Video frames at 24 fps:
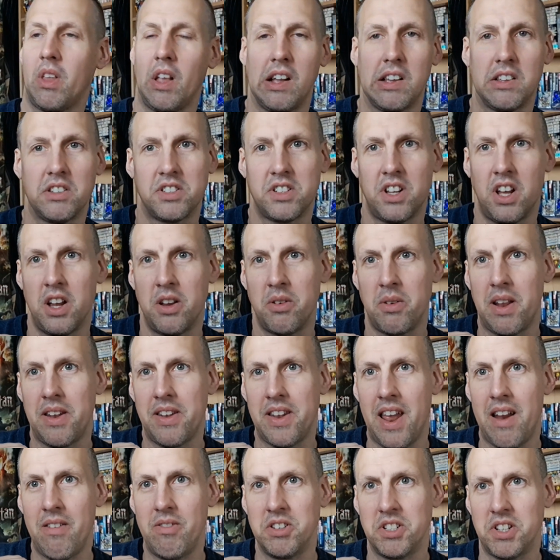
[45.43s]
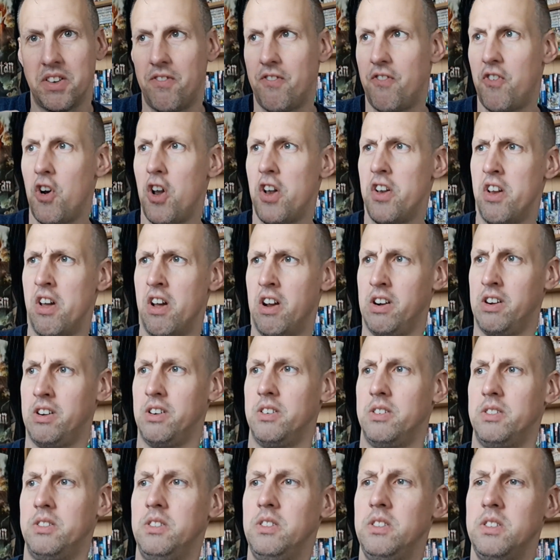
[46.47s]
So there is the front.
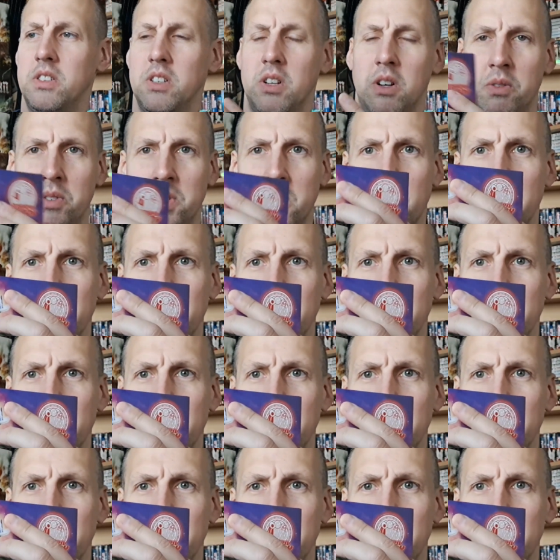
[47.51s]
Obviously